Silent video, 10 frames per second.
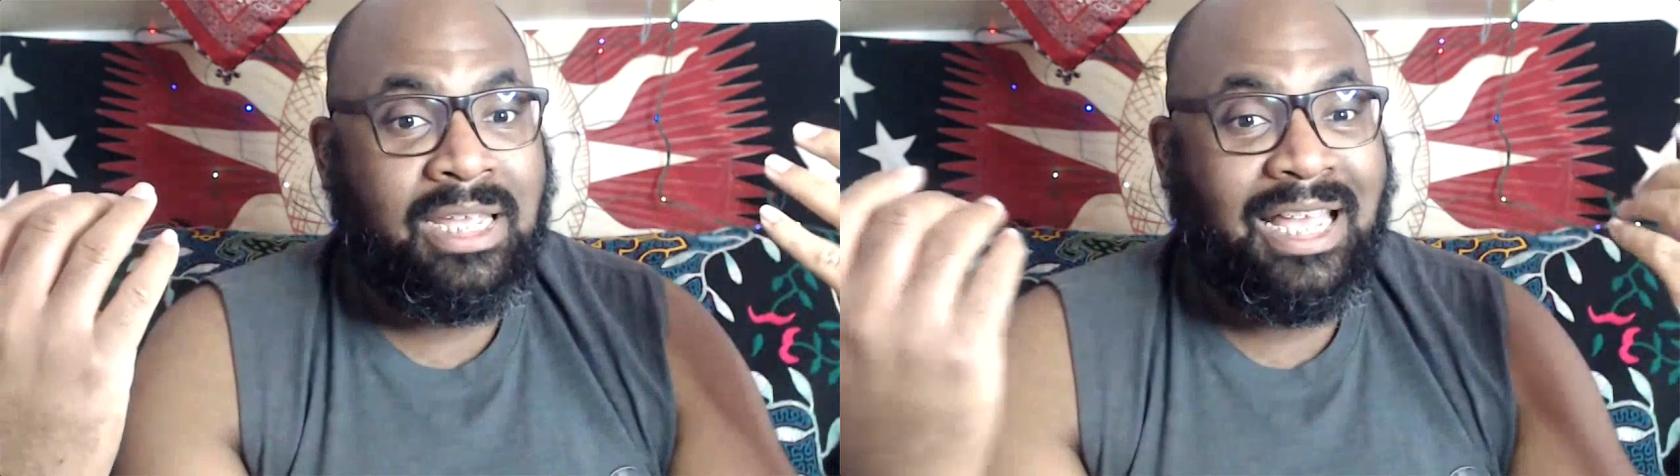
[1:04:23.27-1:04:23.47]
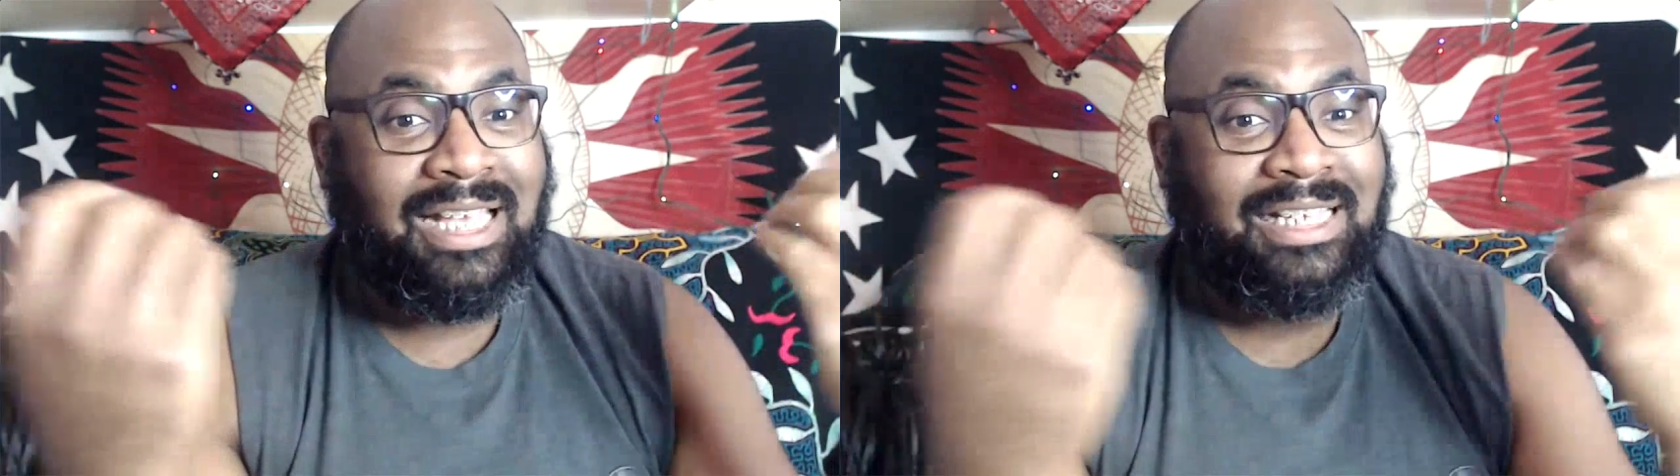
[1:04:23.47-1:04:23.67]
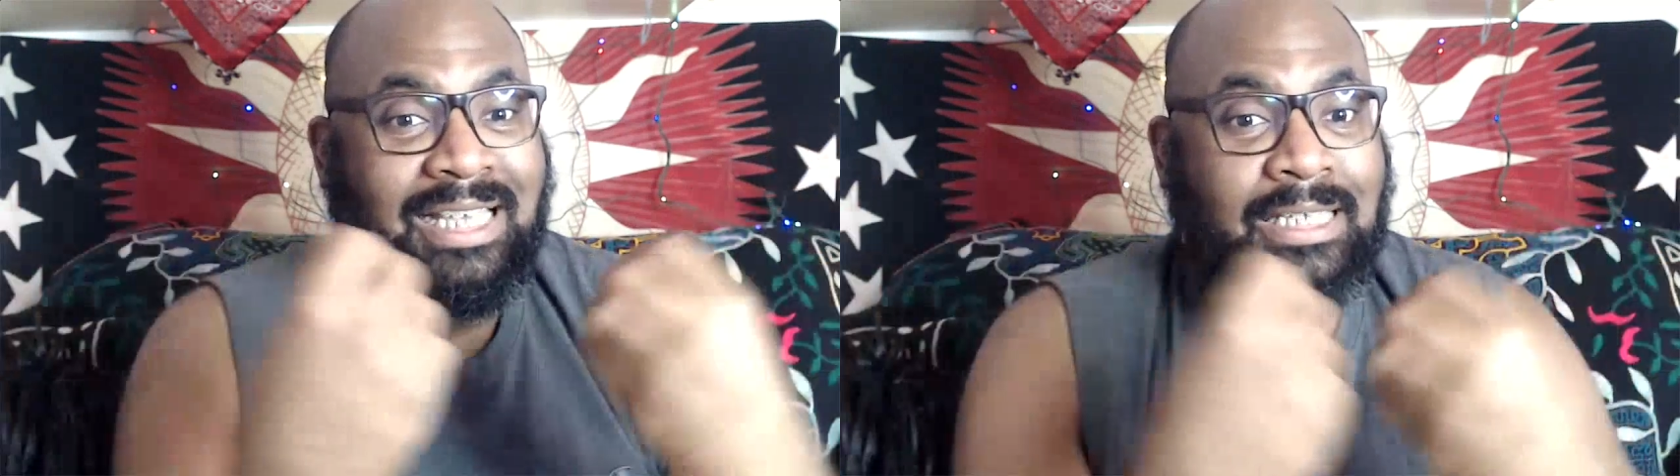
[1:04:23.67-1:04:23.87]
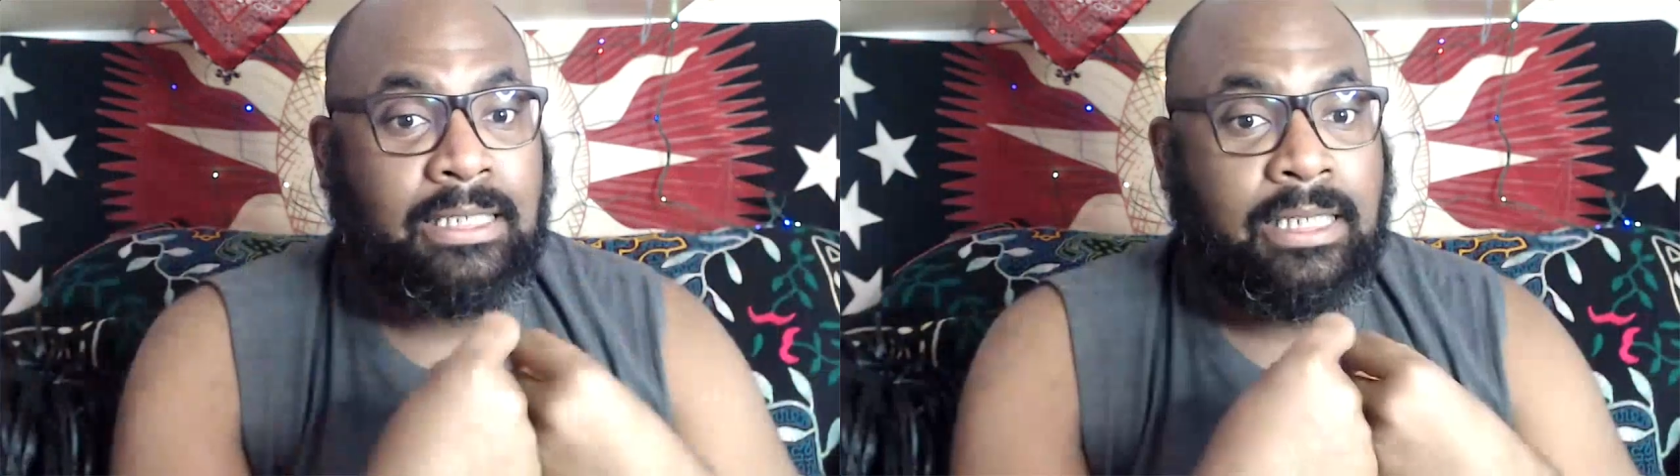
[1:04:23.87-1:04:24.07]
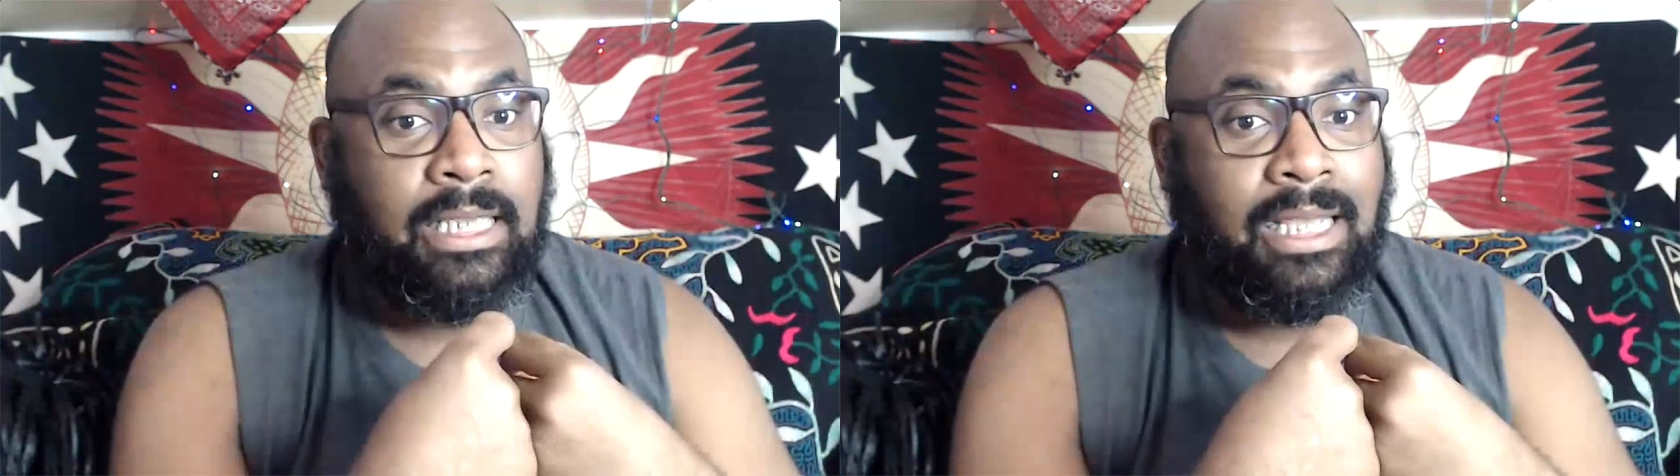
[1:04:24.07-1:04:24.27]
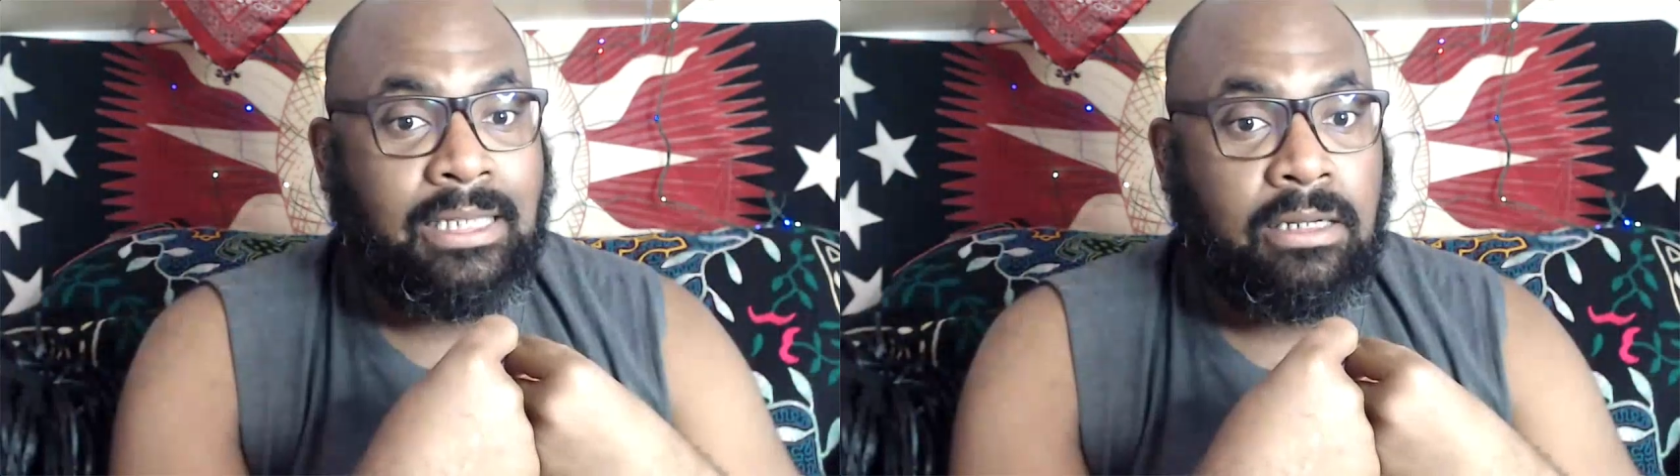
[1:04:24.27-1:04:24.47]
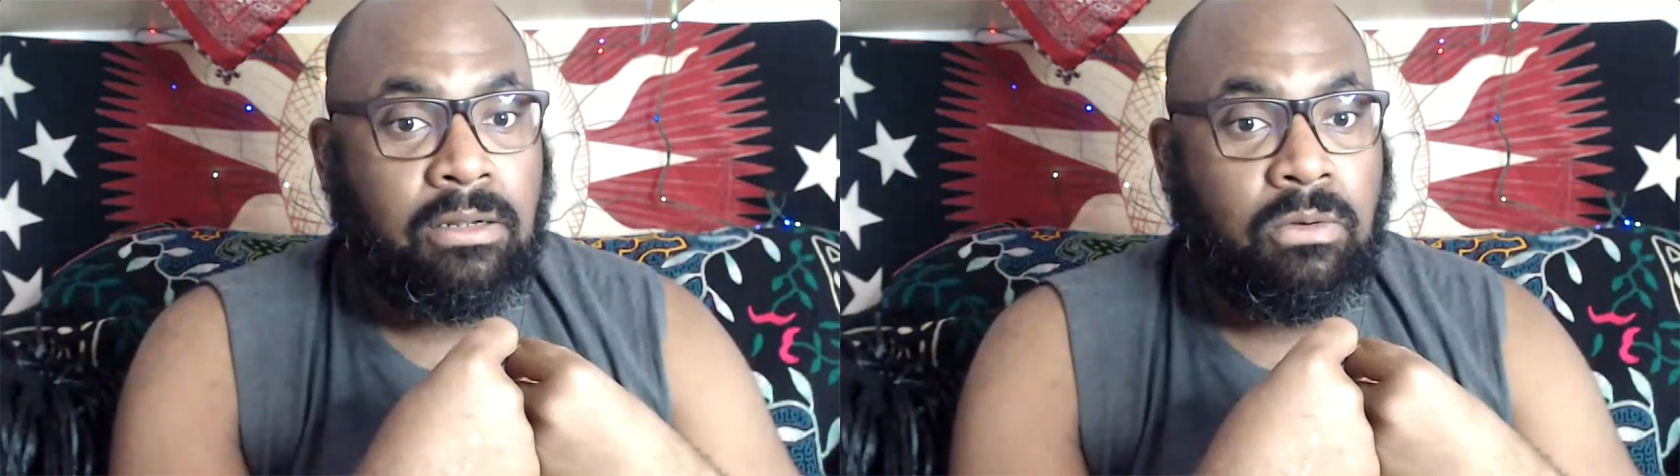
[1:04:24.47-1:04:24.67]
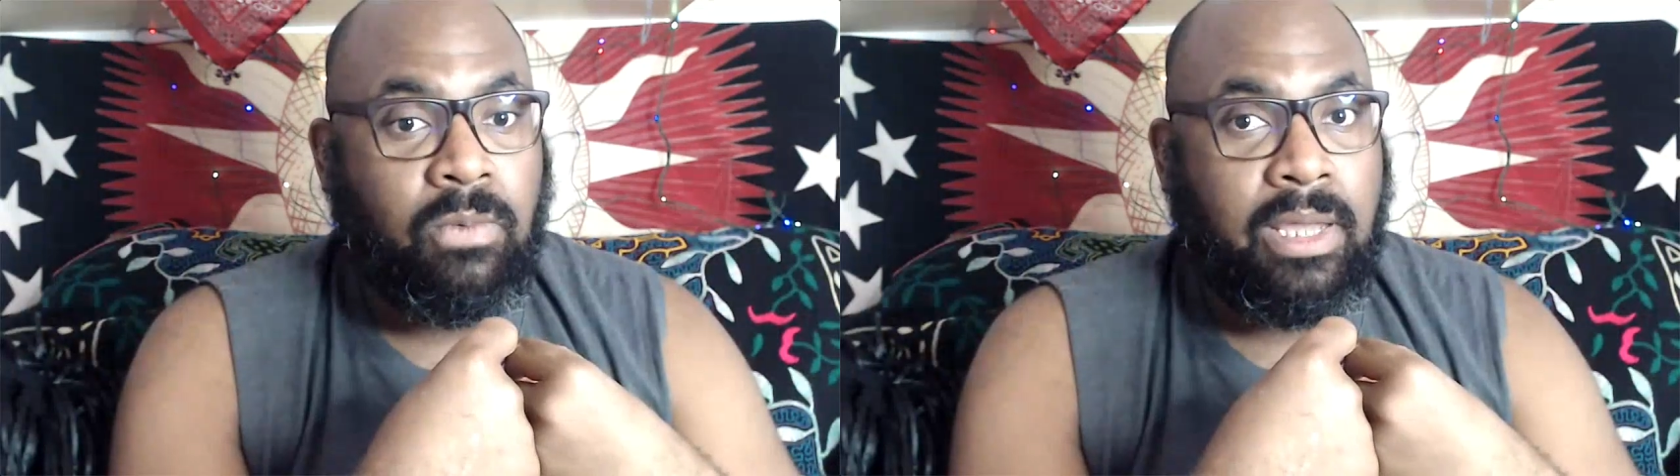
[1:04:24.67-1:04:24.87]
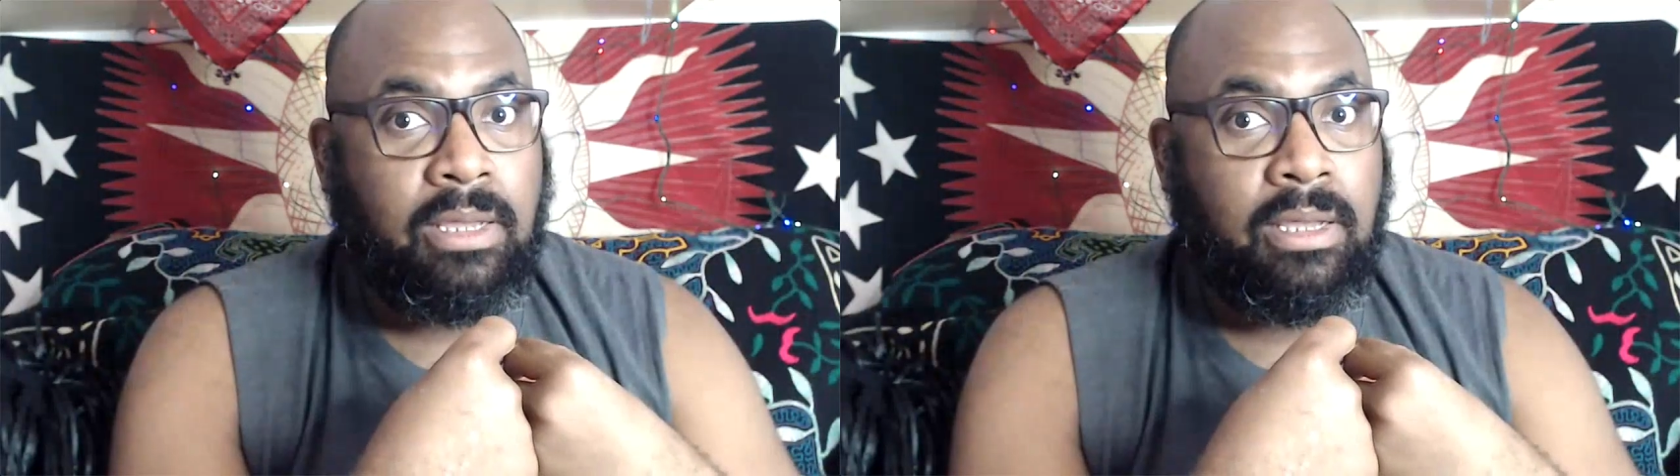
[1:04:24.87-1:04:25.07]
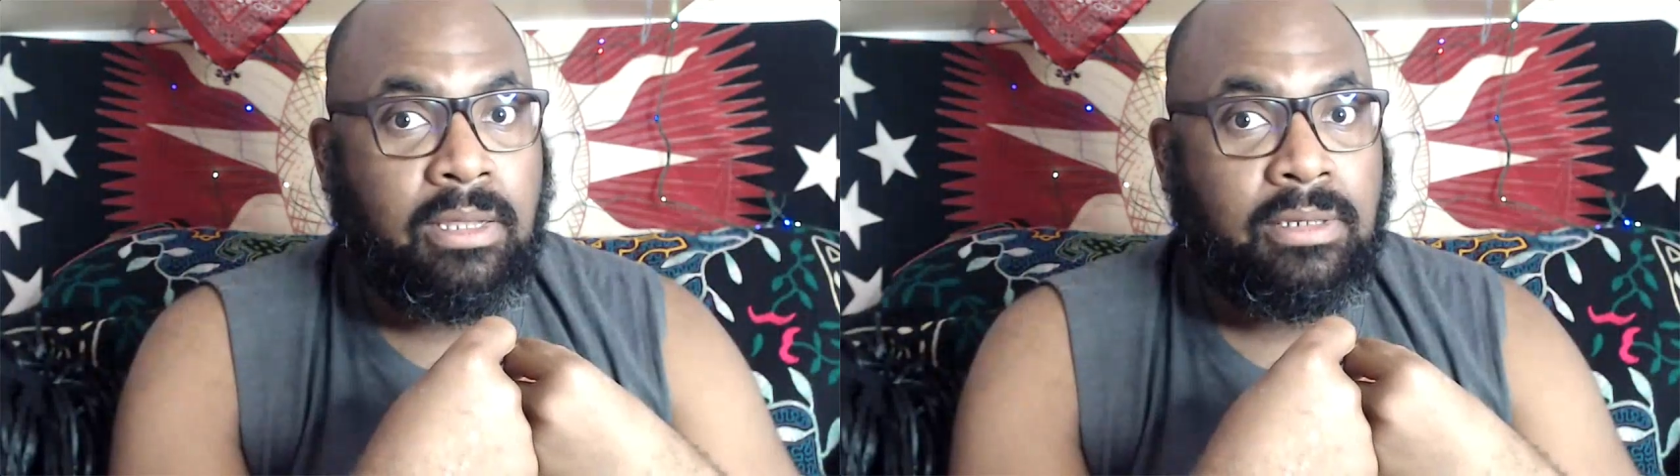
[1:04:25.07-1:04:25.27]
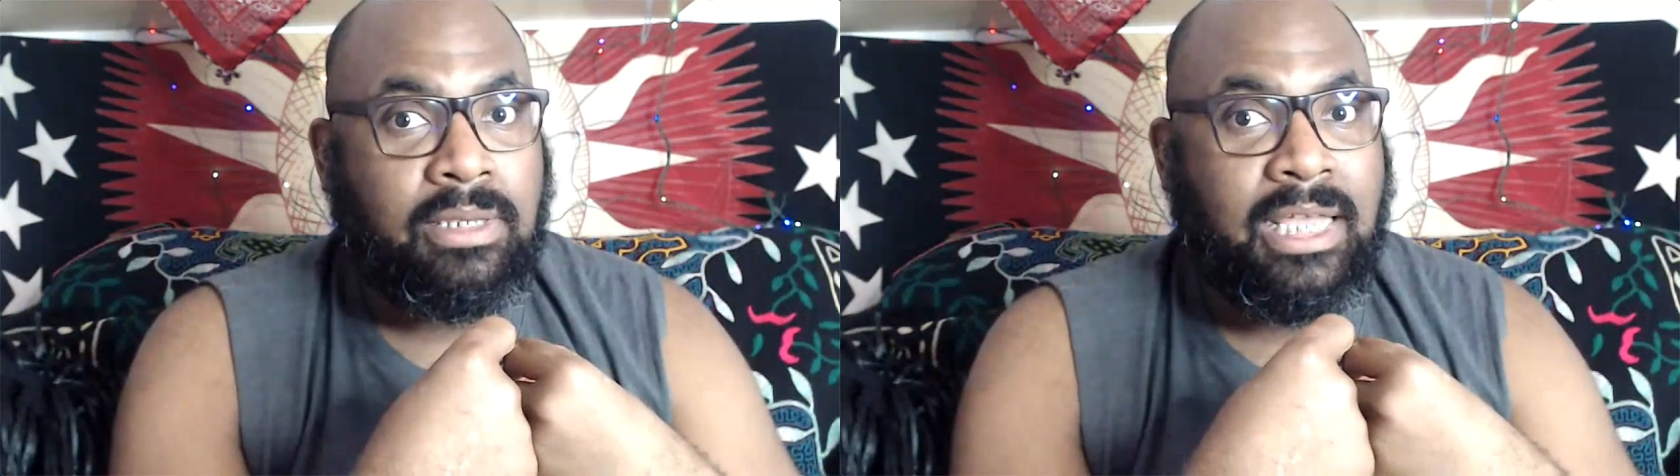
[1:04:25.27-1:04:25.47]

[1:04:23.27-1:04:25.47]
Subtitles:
As they see us get awakened,